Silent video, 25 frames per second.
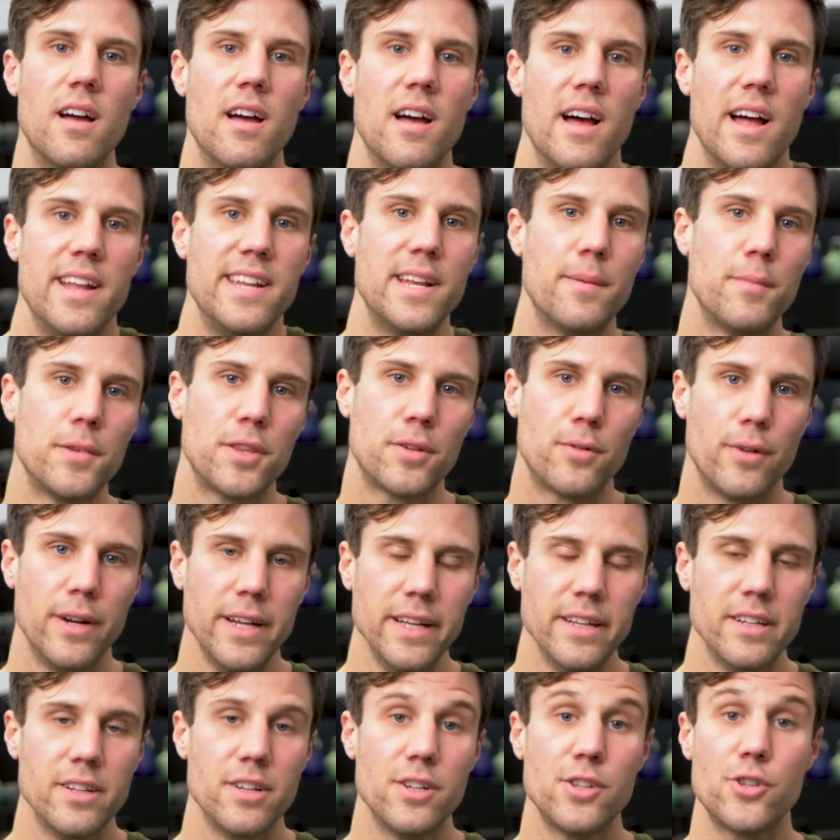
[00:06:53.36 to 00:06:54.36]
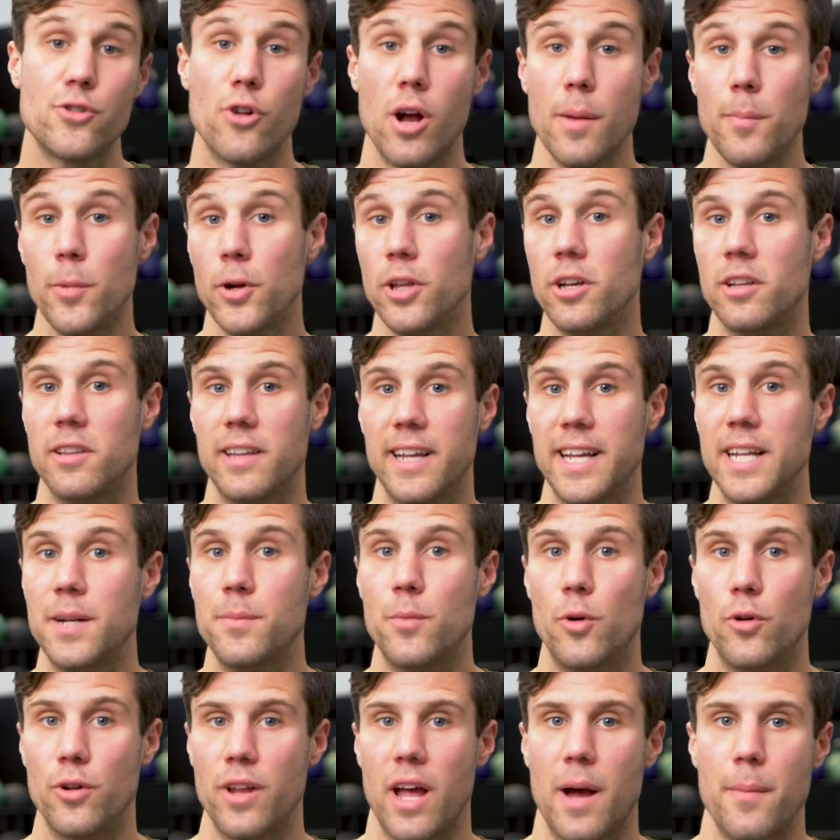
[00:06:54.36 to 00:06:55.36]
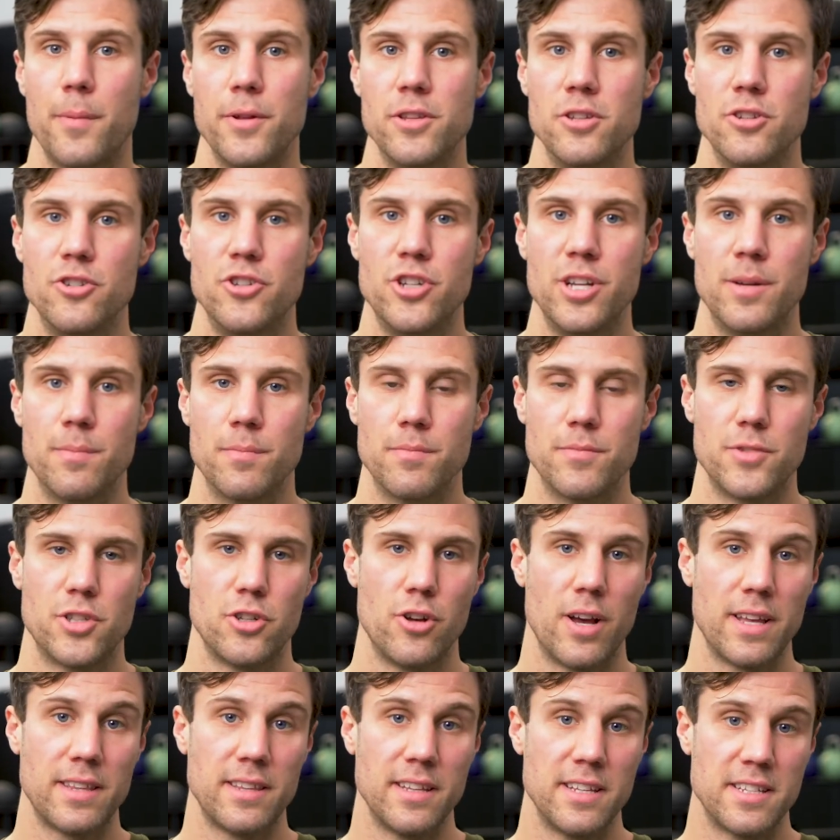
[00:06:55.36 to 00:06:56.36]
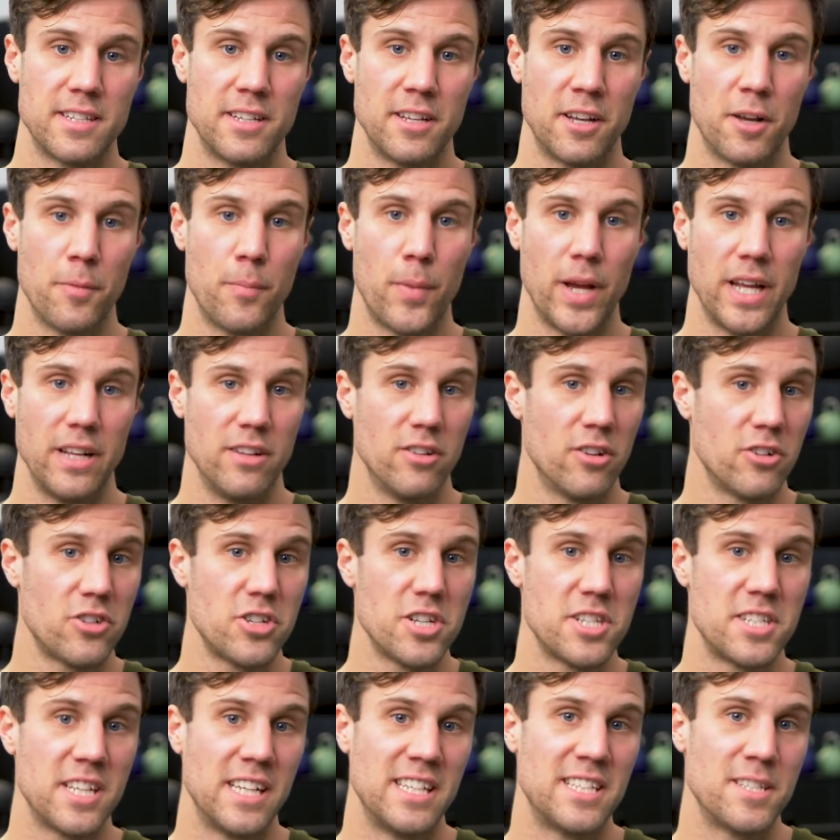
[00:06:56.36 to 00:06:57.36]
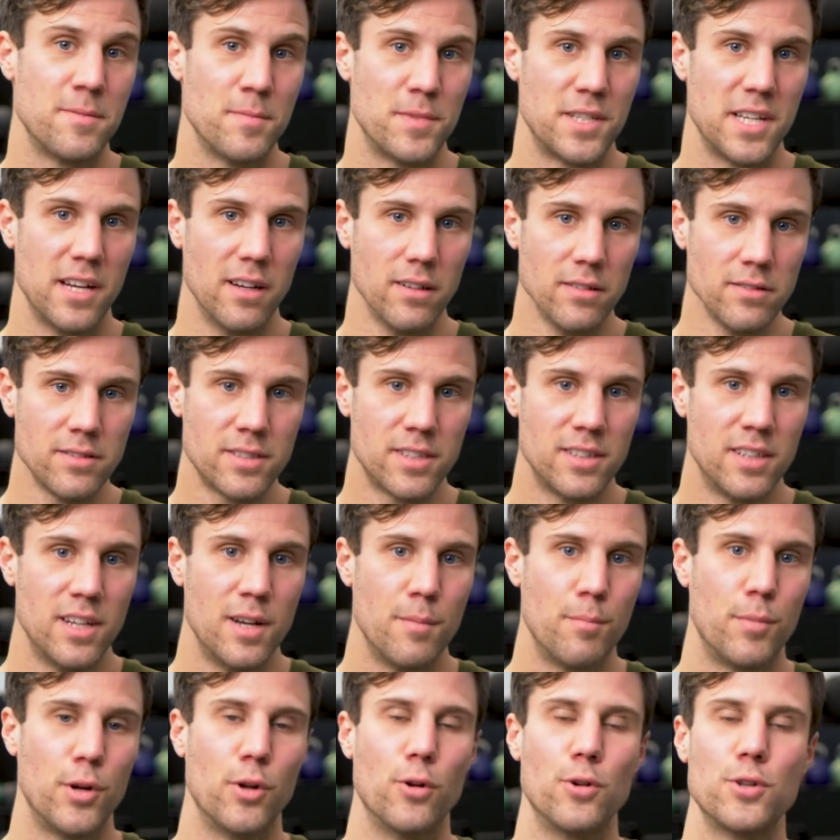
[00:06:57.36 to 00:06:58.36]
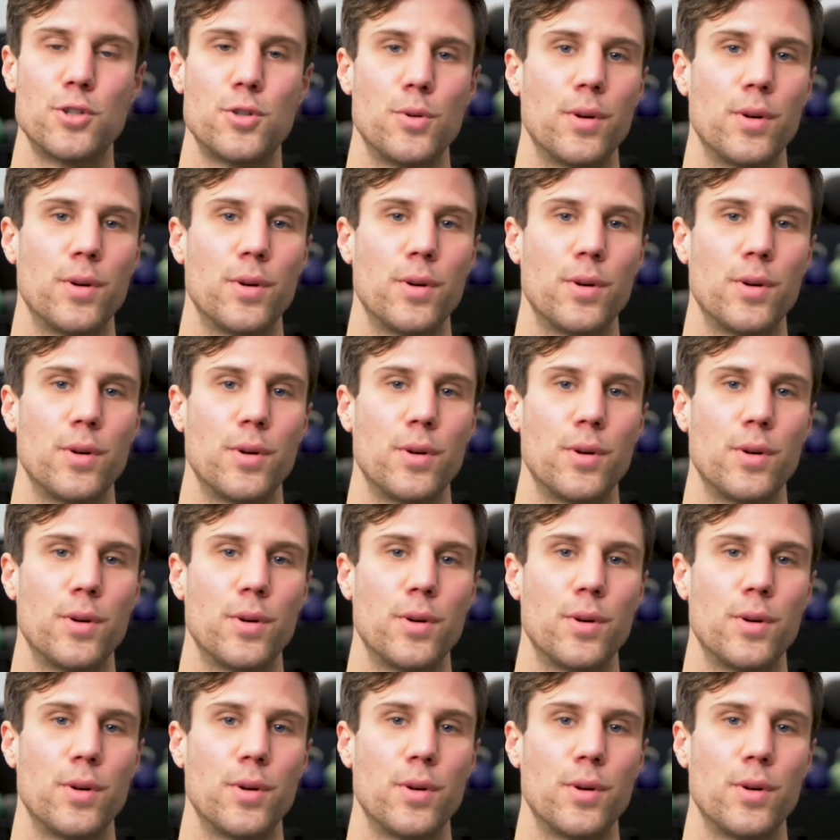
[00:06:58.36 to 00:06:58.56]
And number 3, try putting a leaderboard up in your gym so your athletes can compete not just against themselves, but also